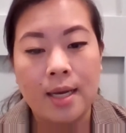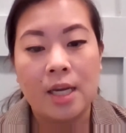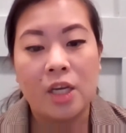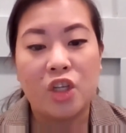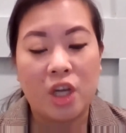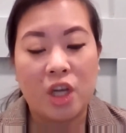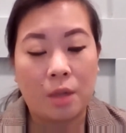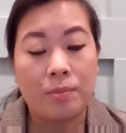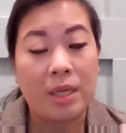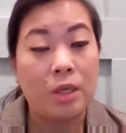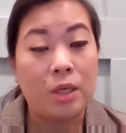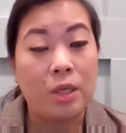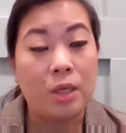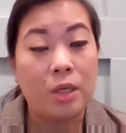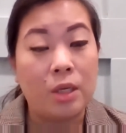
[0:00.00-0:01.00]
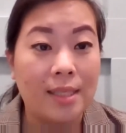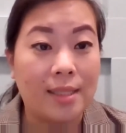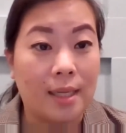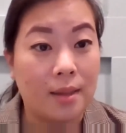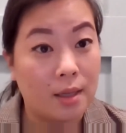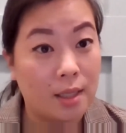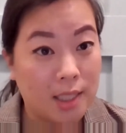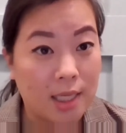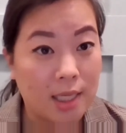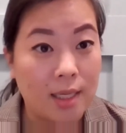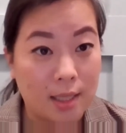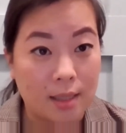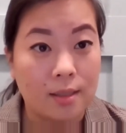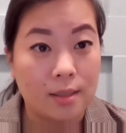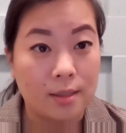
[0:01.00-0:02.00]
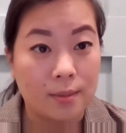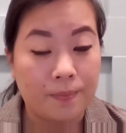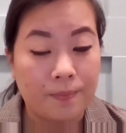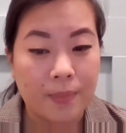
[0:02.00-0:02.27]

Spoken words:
shall be no less than 13 years.